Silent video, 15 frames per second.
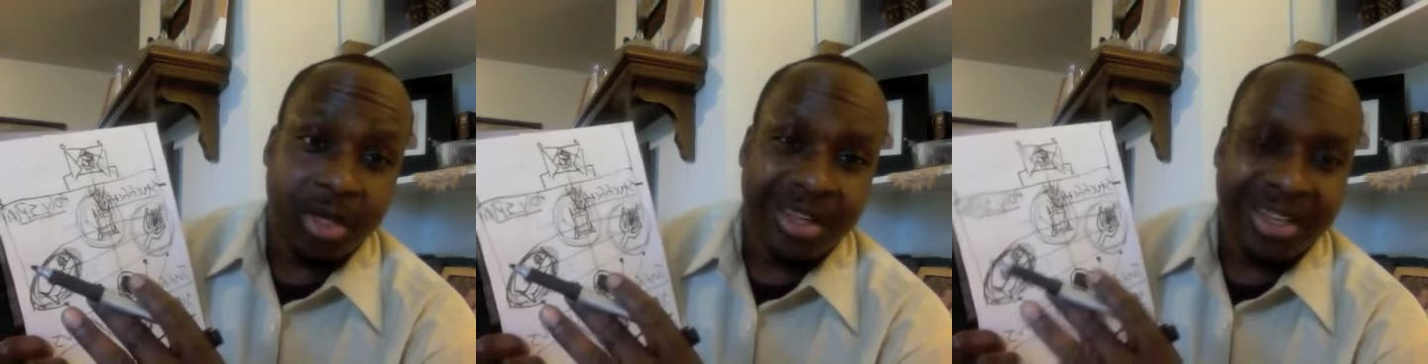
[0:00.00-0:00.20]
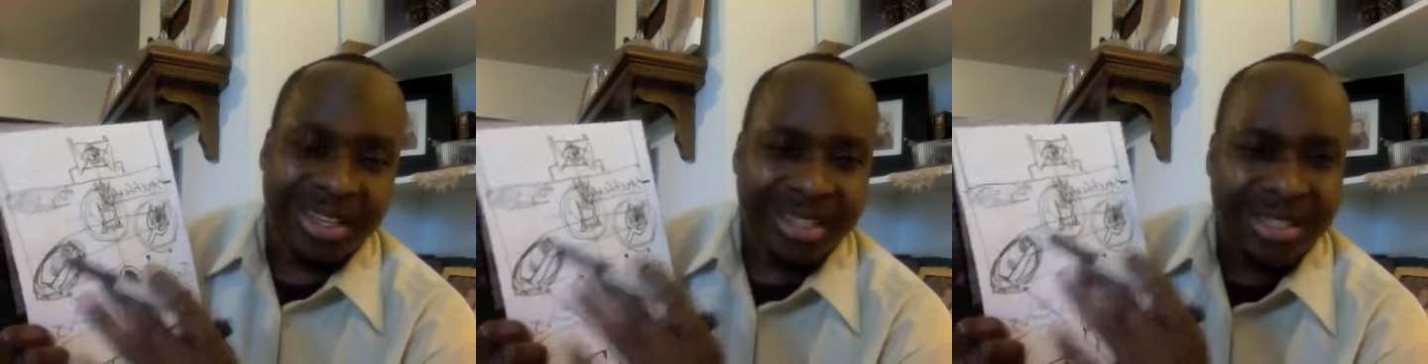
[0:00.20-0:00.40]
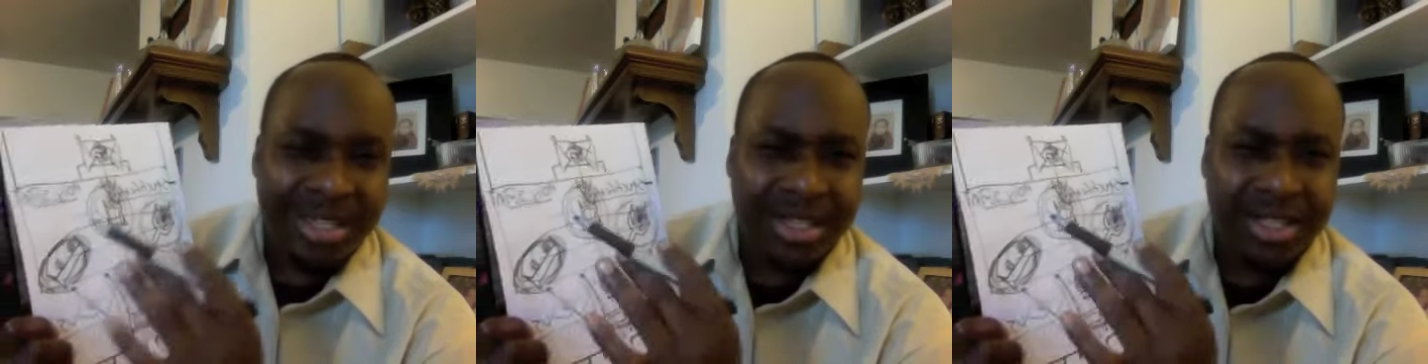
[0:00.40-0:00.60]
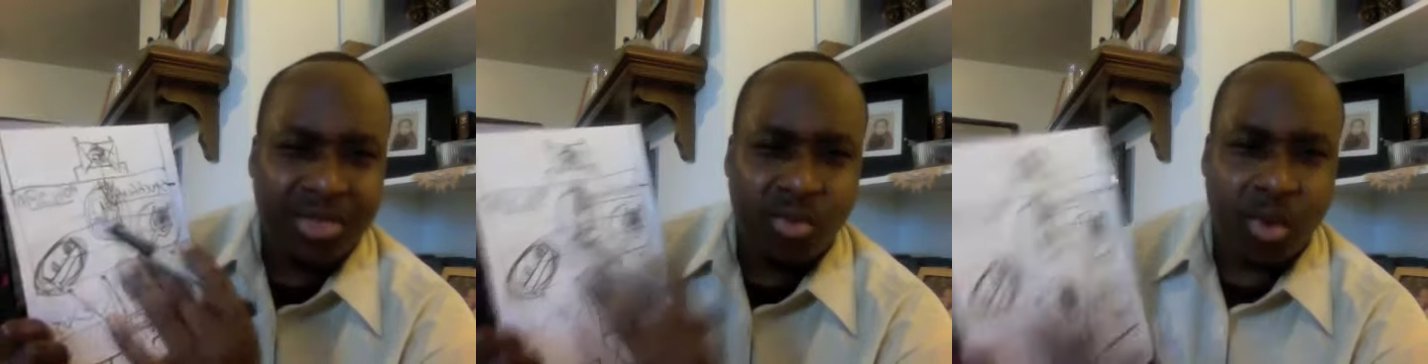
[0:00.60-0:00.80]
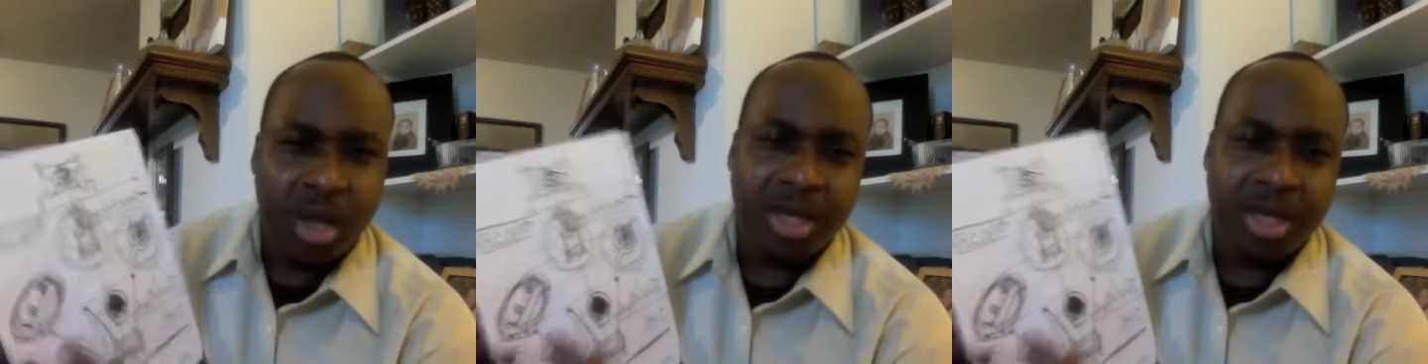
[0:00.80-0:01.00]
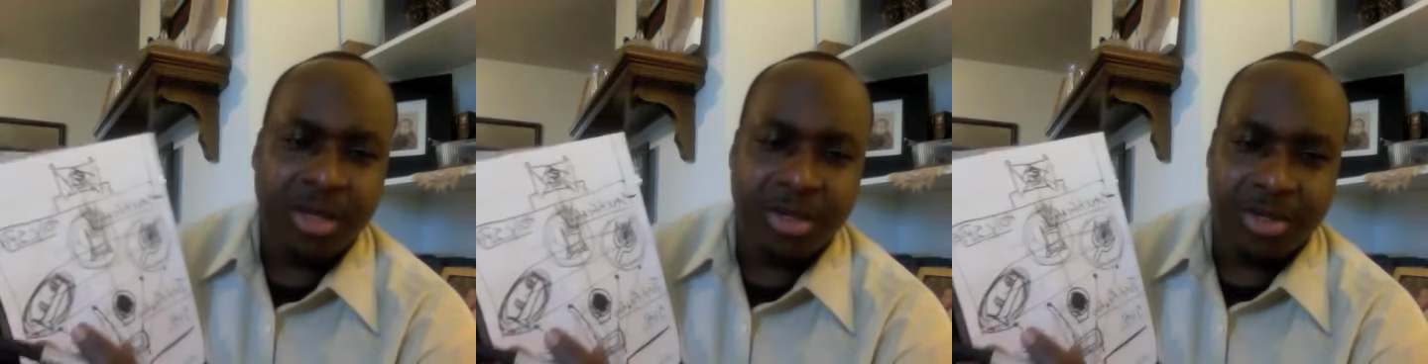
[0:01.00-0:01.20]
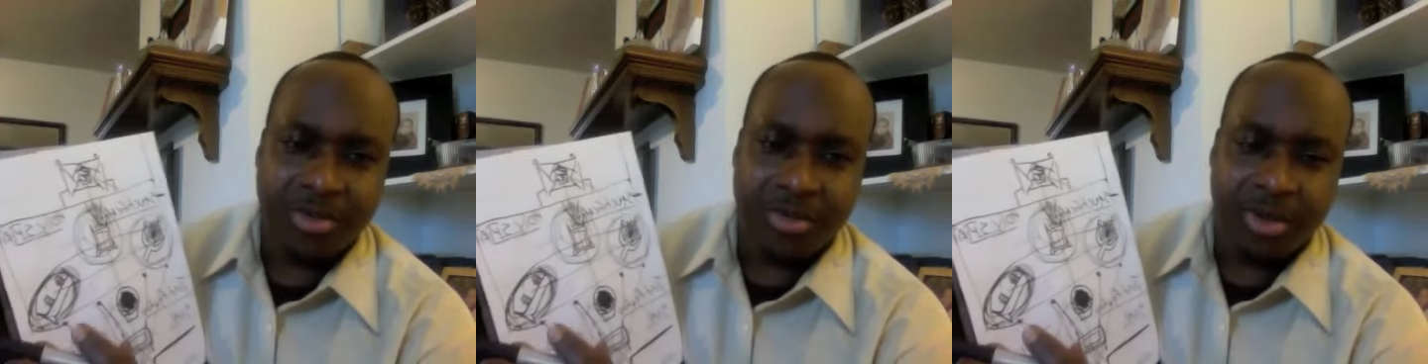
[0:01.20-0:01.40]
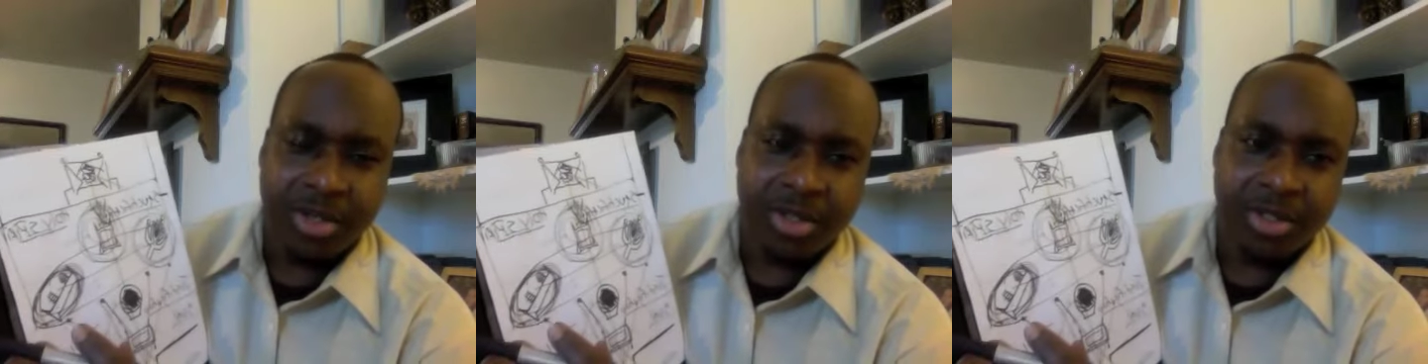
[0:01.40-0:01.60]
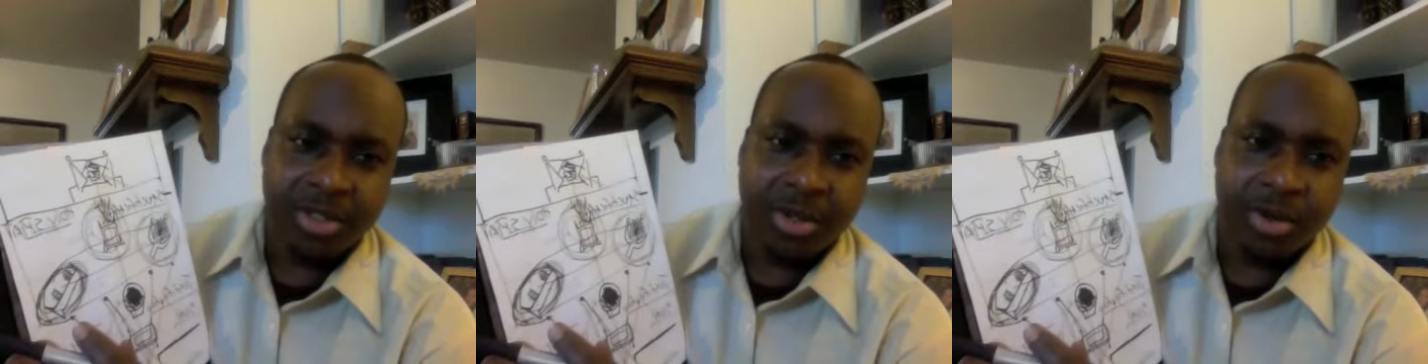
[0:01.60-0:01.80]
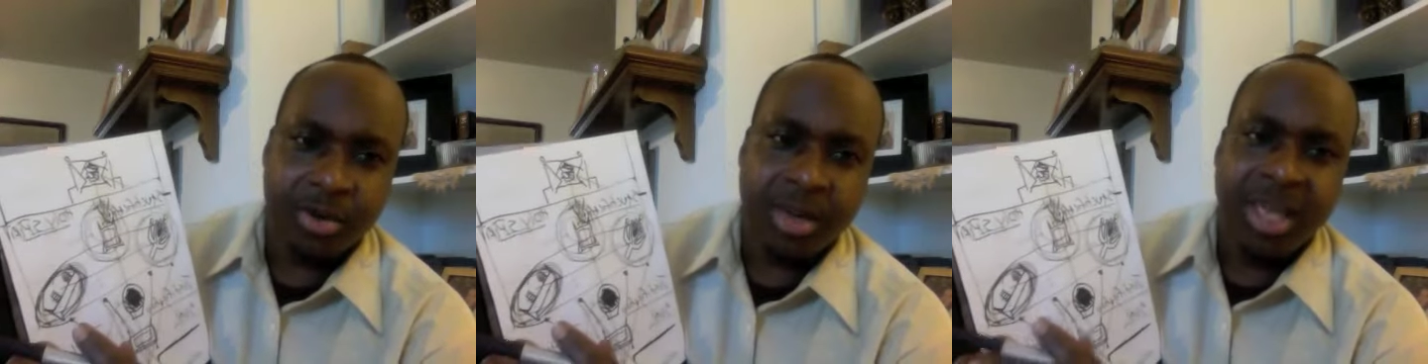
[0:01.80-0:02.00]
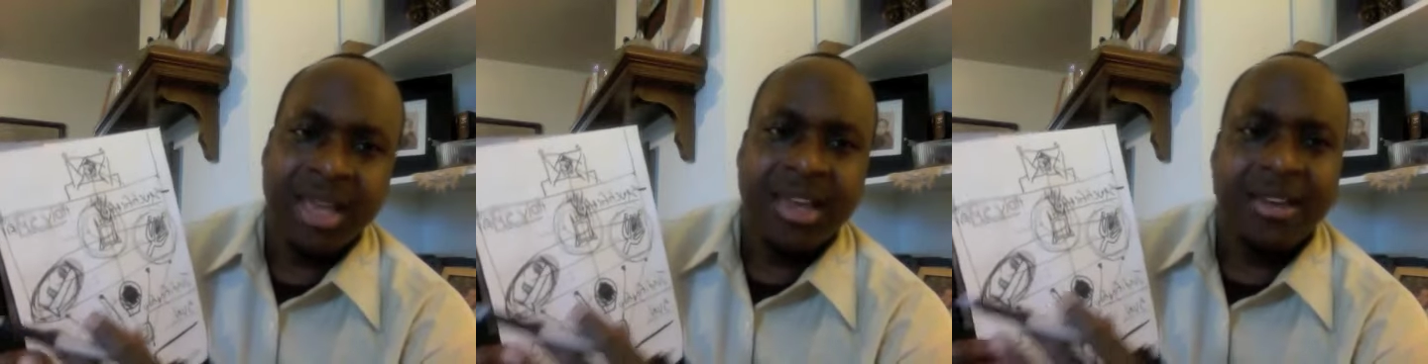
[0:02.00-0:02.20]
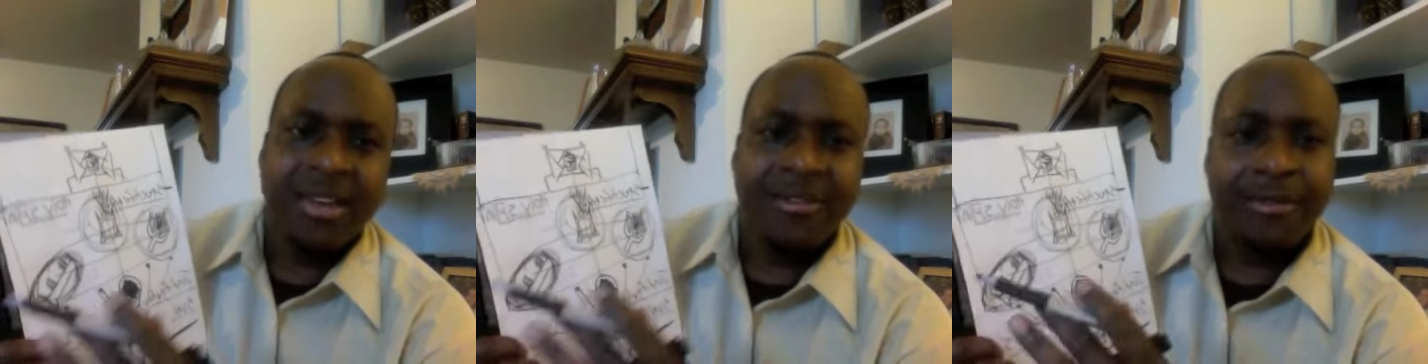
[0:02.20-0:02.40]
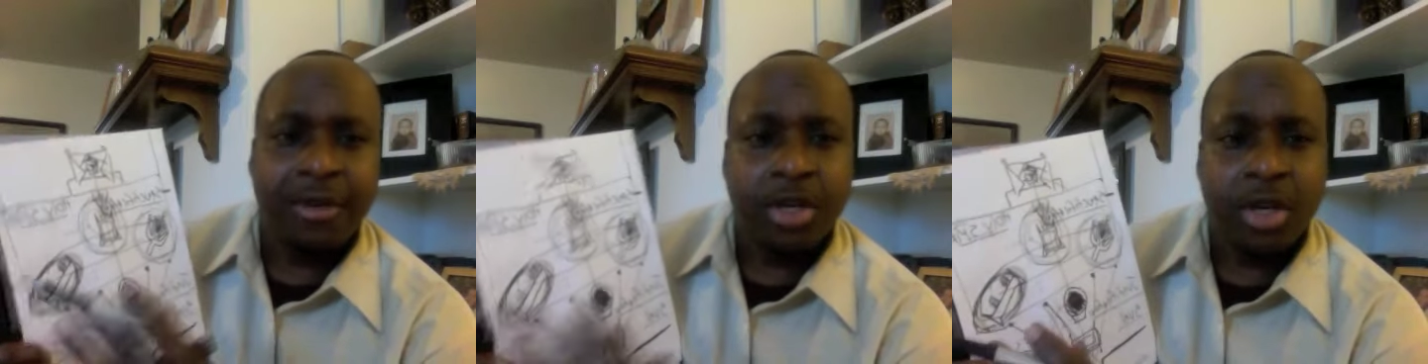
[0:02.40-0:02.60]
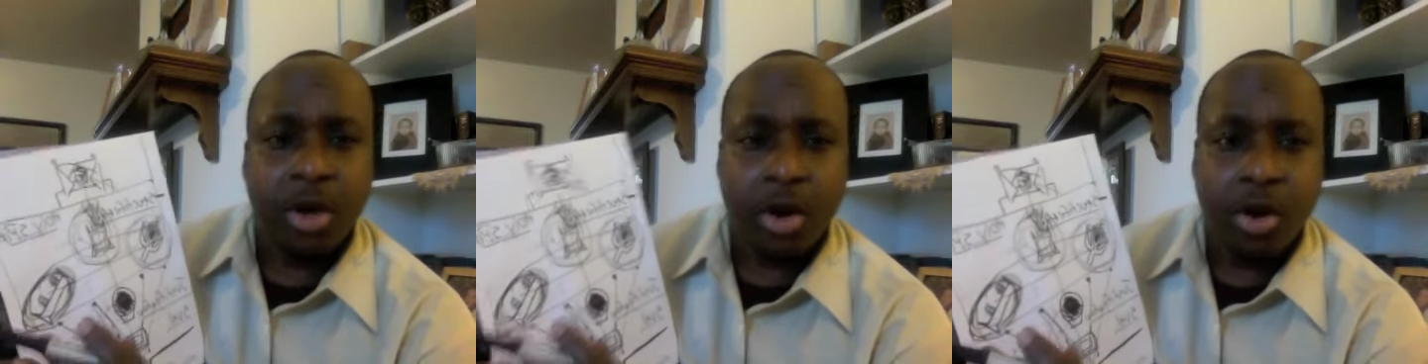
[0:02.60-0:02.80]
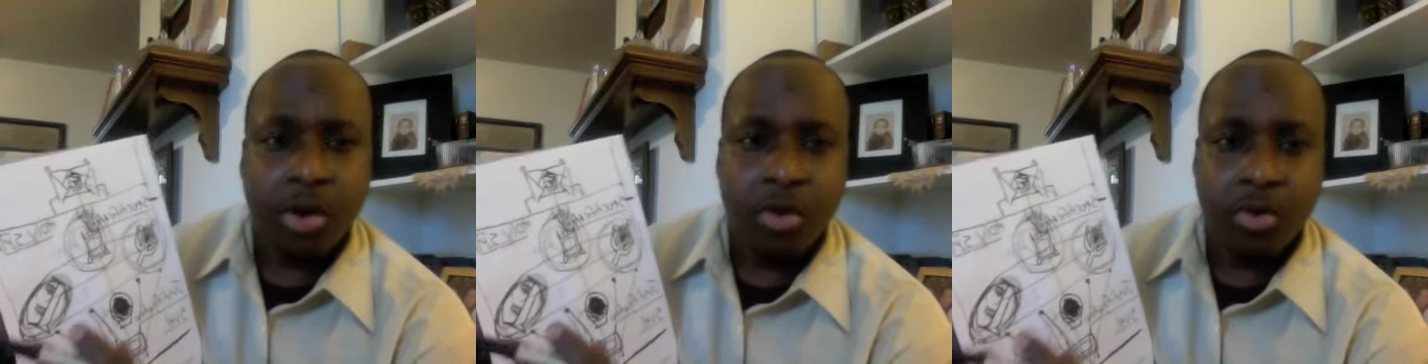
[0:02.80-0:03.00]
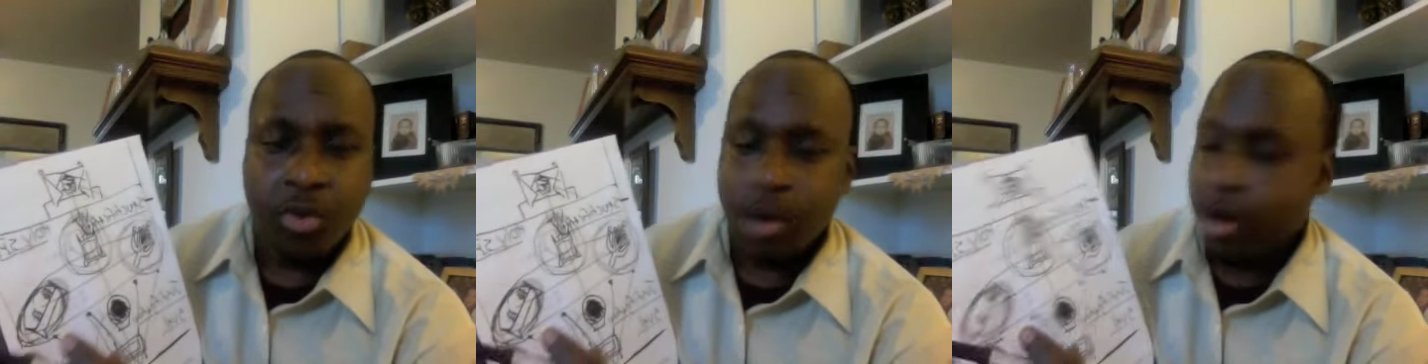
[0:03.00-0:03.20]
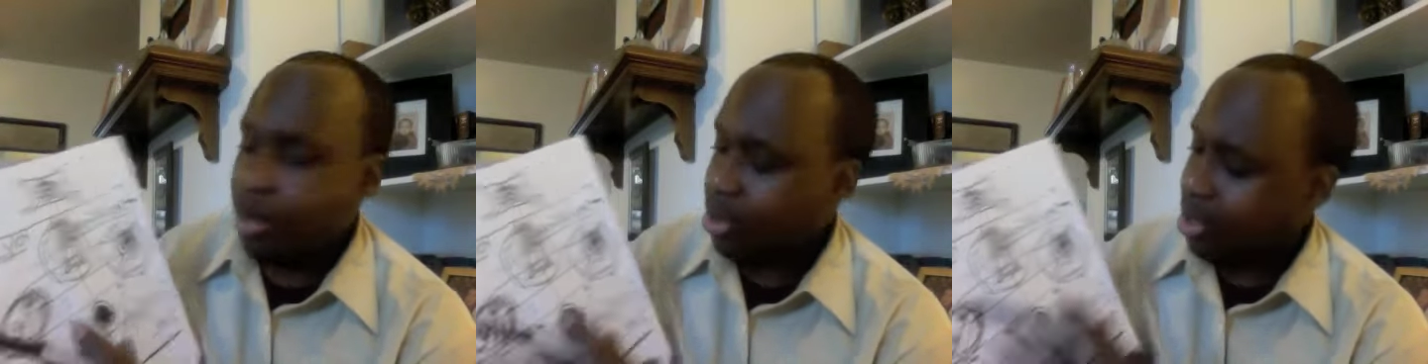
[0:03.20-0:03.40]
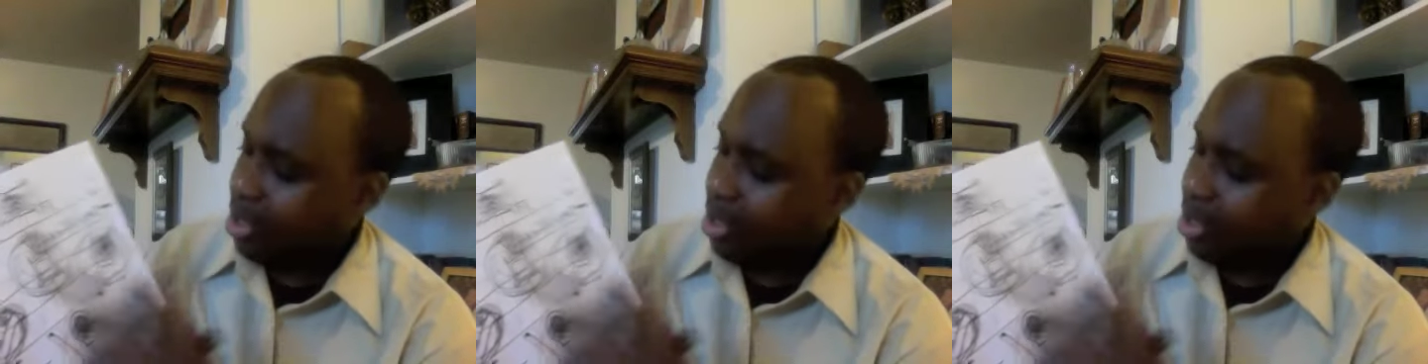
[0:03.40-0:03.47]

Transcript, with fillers: It does wonders for your soul and for your own walk,